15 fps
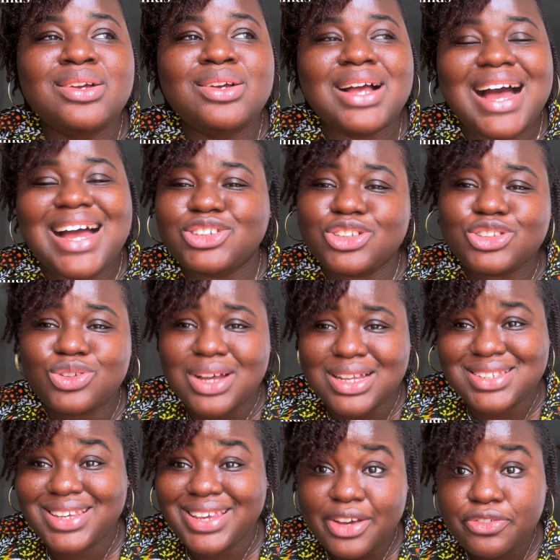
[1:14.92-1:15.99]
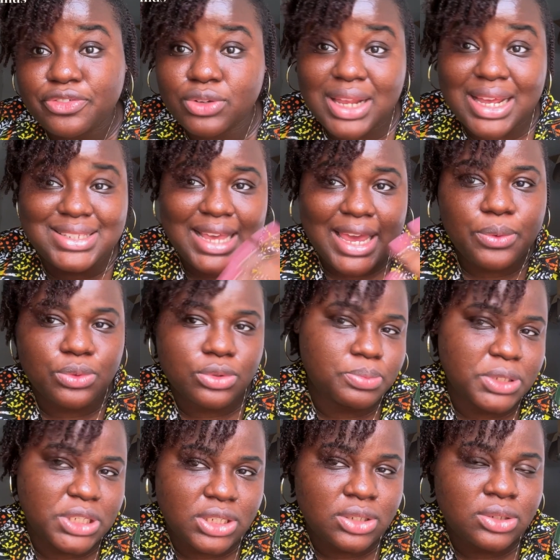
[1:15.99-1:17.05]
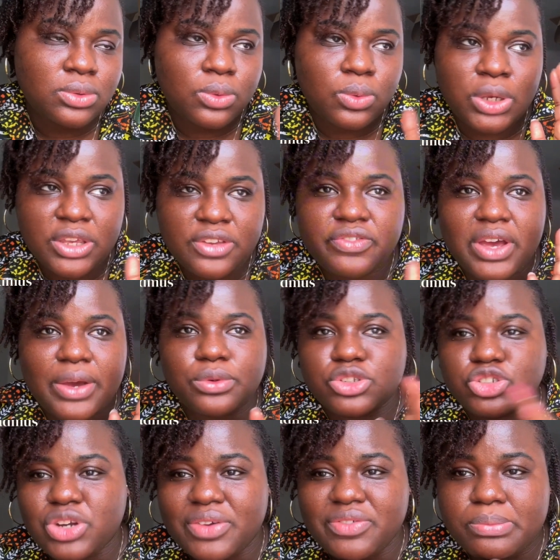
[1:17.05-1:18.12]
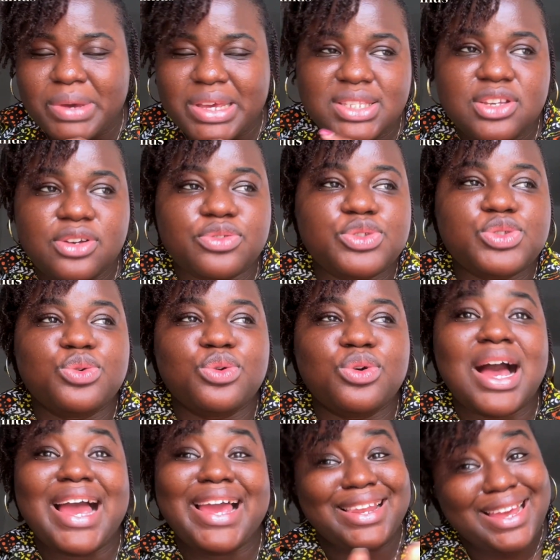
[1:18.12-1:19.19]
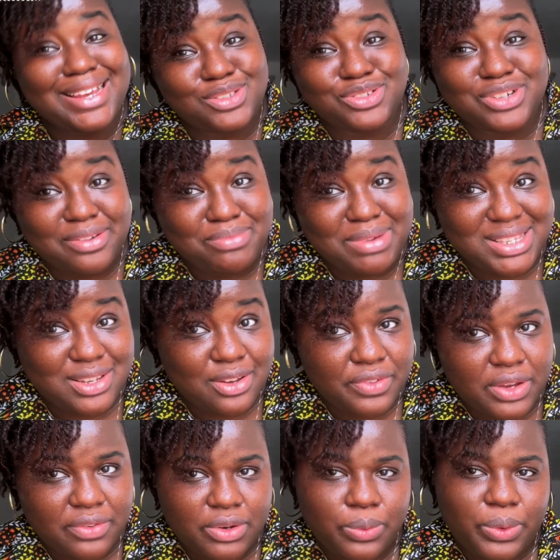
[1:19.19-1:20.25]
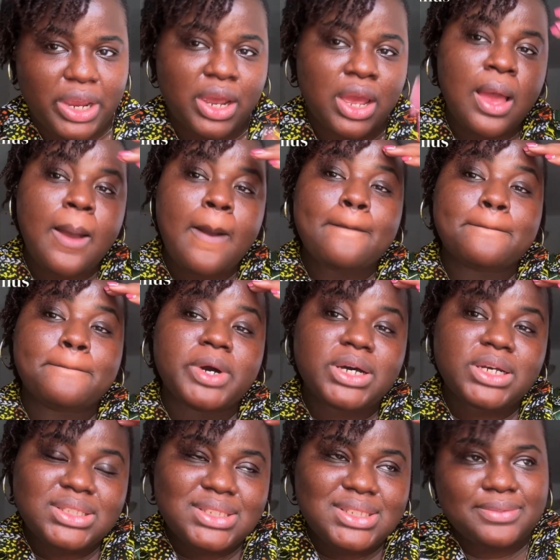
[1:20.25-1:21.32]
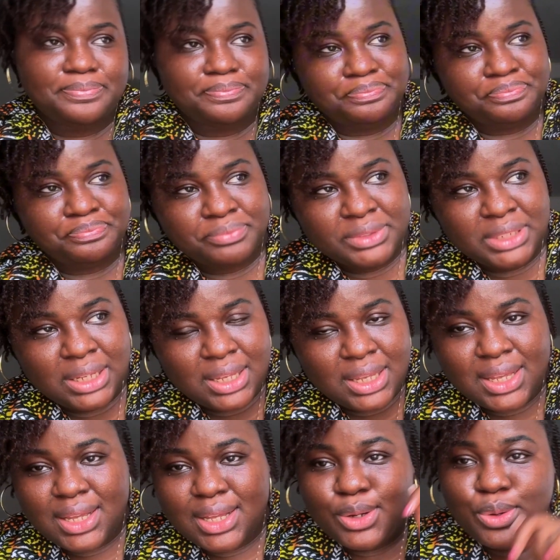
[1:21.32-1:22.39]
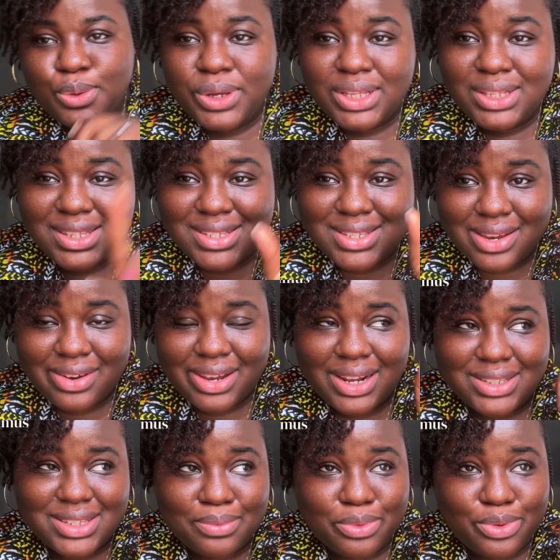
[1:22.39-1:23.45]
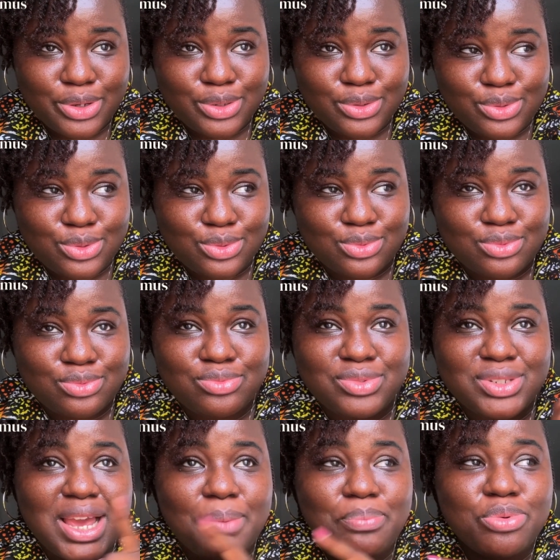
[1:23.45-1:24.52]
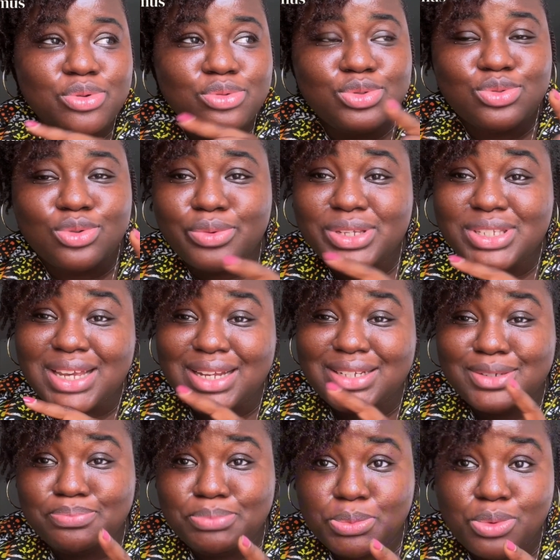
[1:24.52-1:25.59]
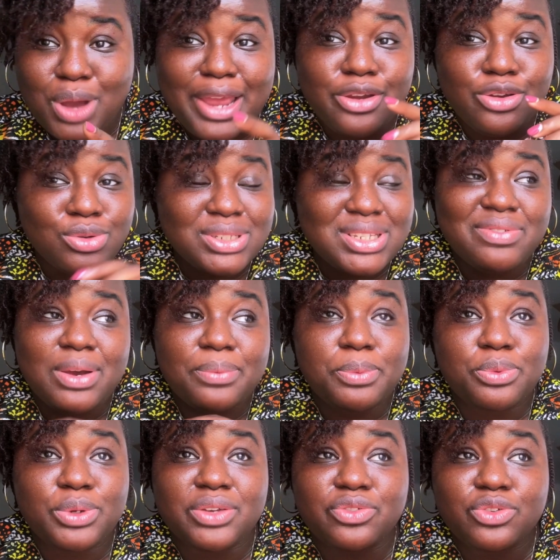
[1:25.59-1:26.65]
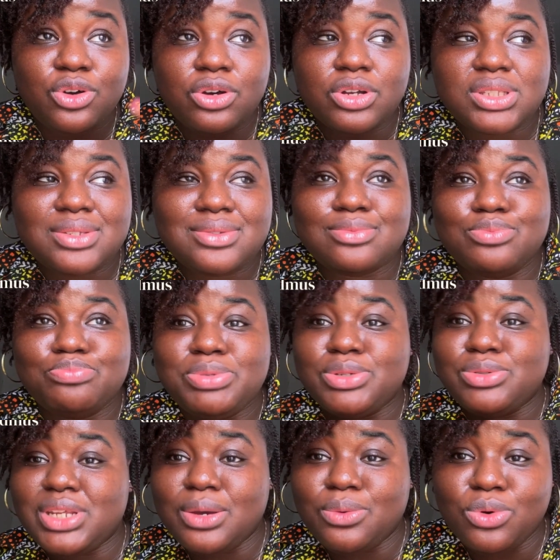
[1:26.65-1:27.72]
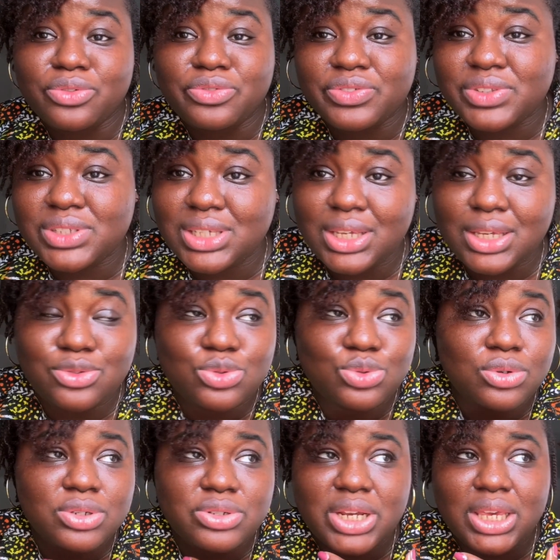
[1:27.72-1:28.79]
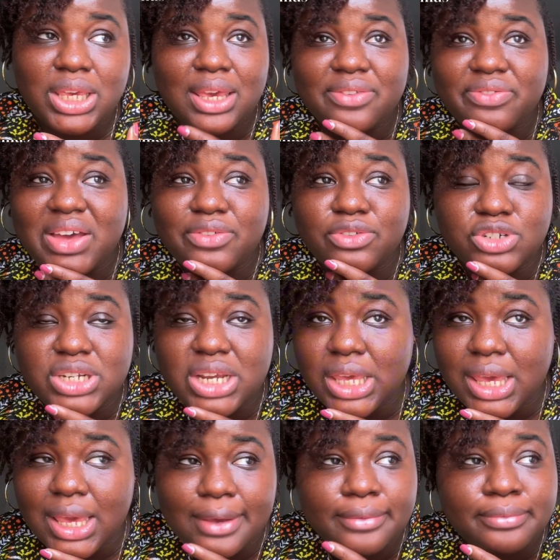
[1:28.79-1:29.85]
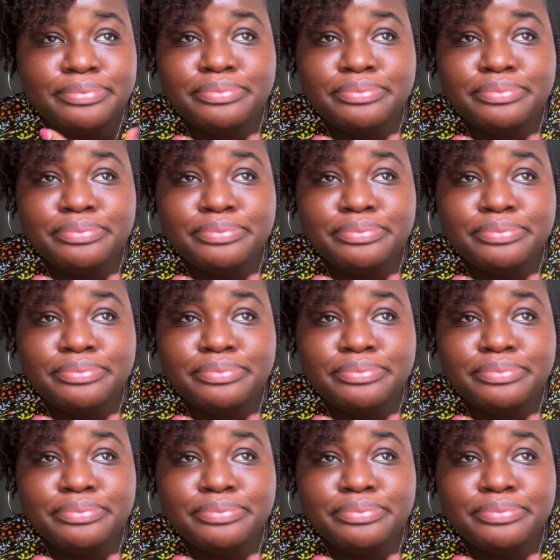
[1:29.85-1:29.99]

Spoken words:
are just not as careful as I would be if I was driving myself. So I like to drive myself everywhere. But knowing this area that I'm going to, they are prone to always catching people. I know several people they've caught, bill them 150k, 200k, 500k.